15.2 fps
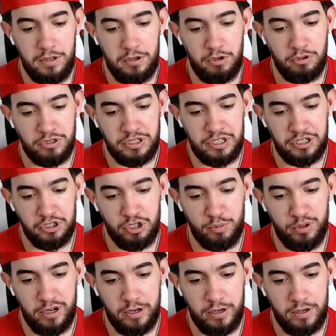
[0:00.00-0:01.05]
Who's the injured
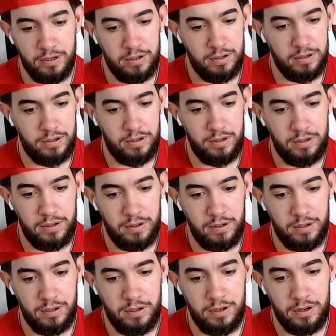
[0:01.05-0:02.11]
player?
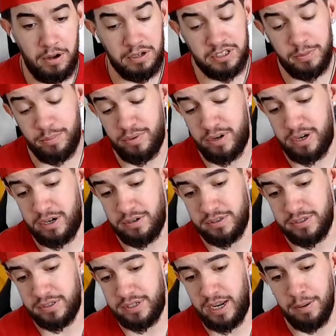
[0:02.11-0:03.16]
Oh, it's the
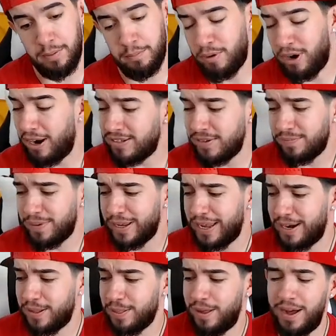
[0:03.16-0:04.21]
Browns. Damn. Browns have been
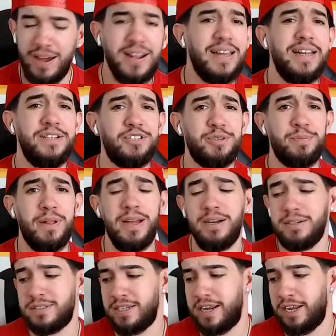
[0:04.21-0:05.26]
getting a lot of injured
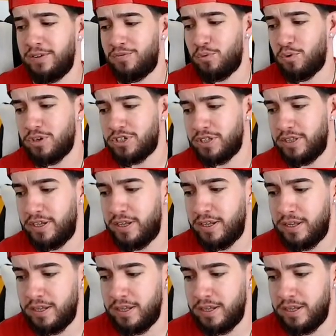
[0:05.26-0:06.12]
players today, unfortunately.